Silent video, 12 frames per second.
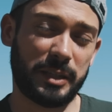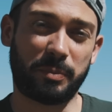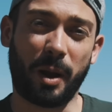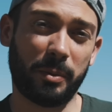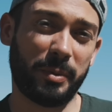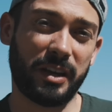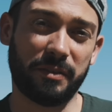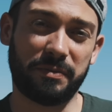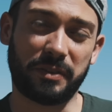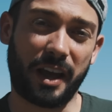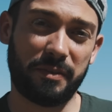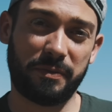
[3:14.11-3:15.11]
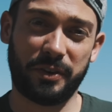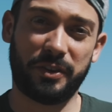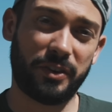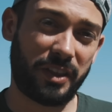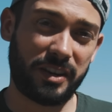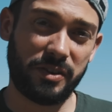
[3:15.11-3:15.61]
thing's probably gonna fly
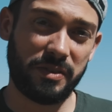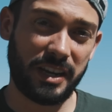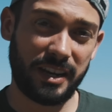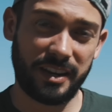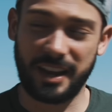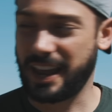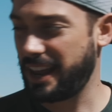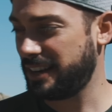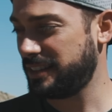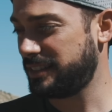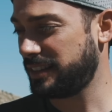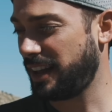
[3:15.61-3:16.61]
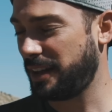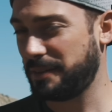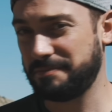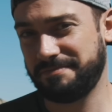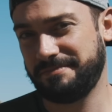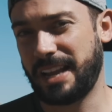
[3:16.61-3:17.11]
further than you need, and
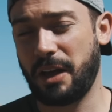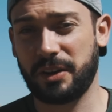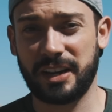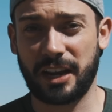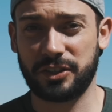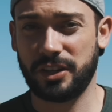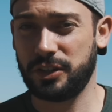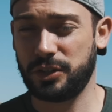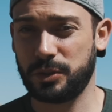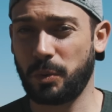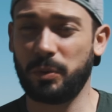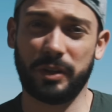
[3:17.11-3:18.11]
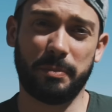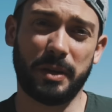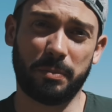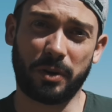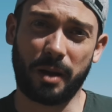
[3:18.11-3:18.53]
now connection issues won't really be a